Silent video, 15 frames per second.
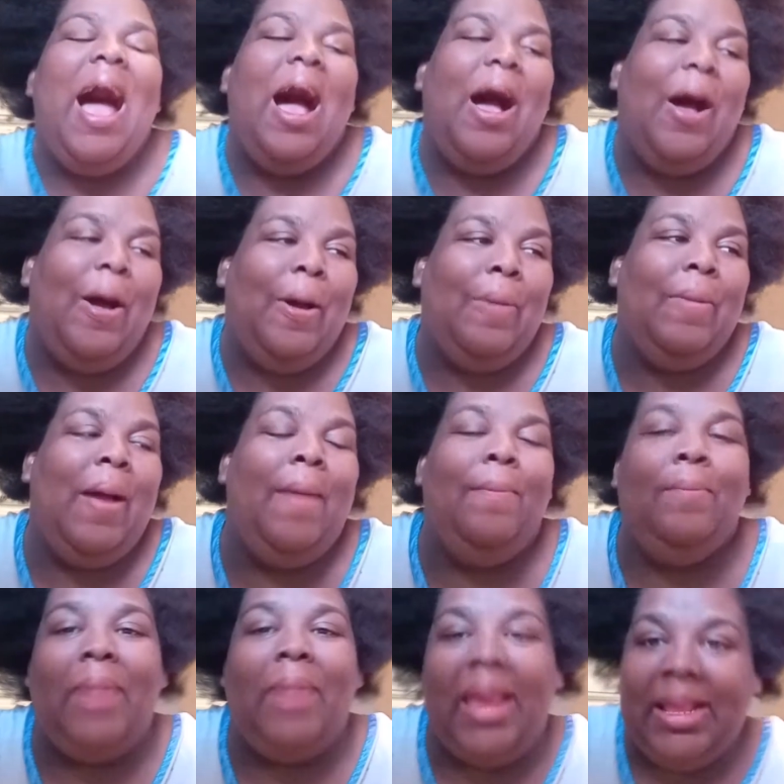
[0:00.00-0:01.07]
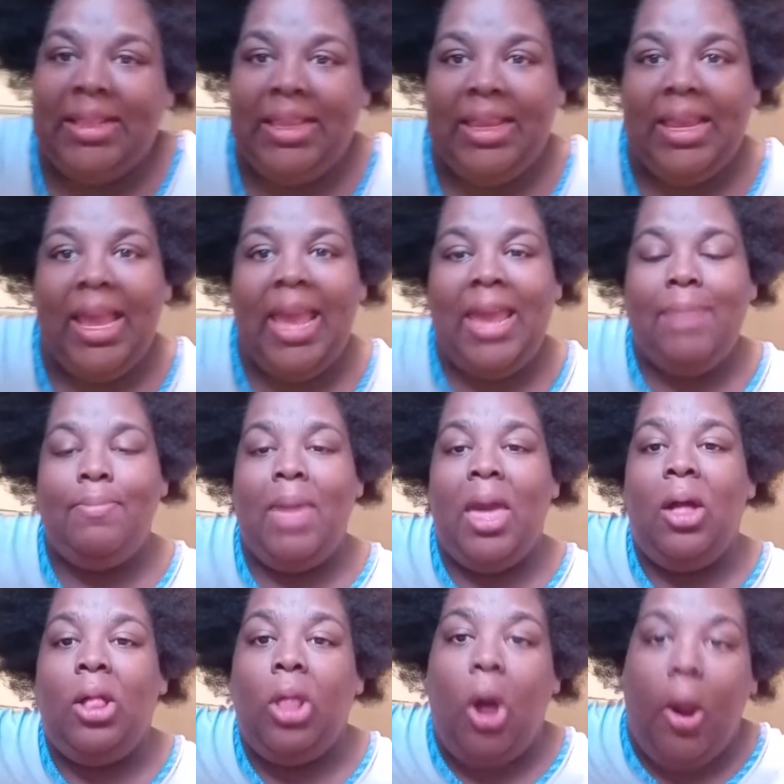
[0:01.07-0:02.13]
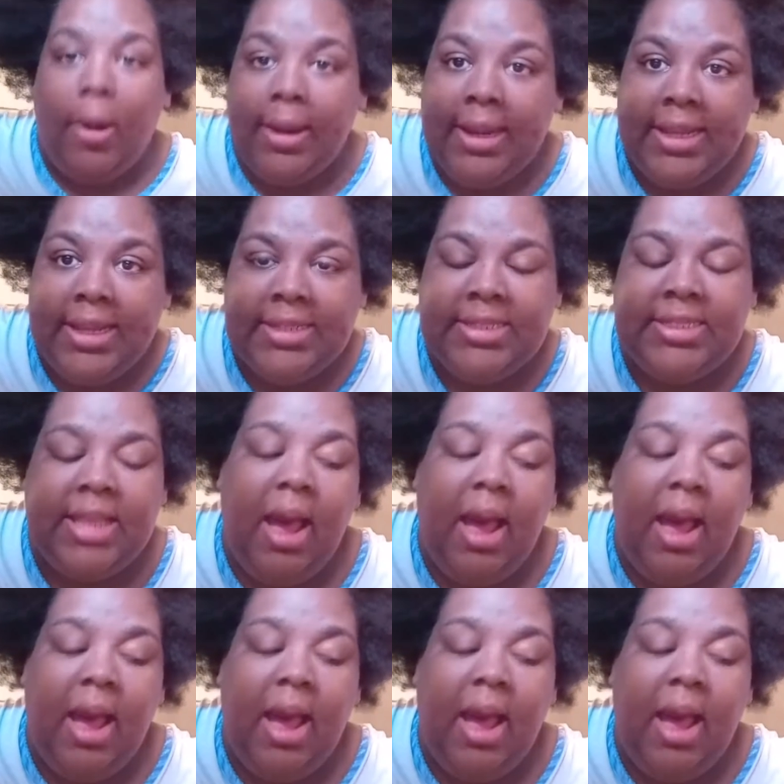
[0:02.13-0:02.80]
I'm mainly a male artist.